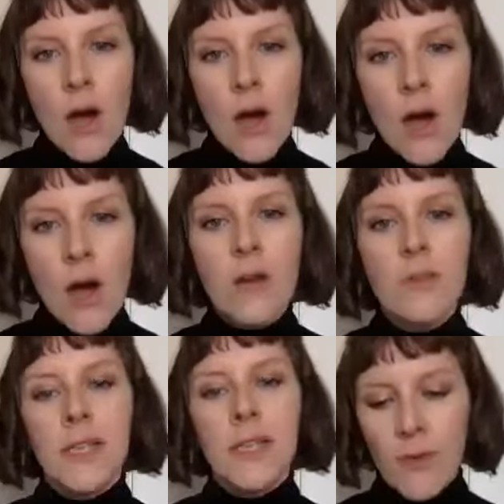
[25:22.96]
mask, the
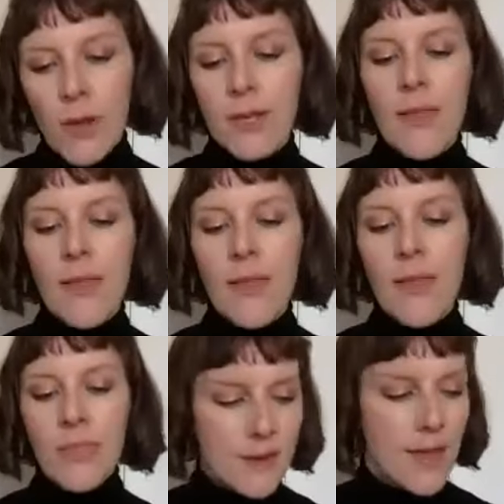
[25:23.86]
exfoliant, and
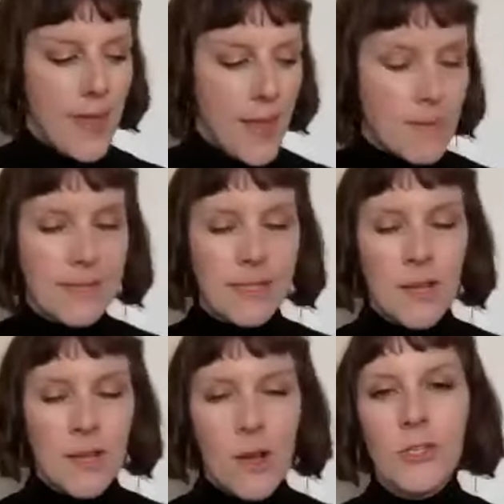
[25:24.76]
then the
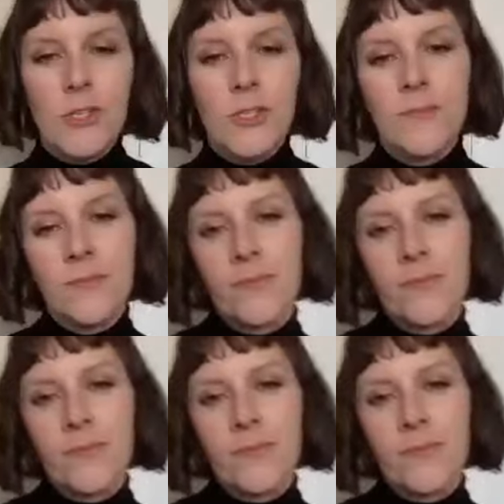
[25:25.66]
massage.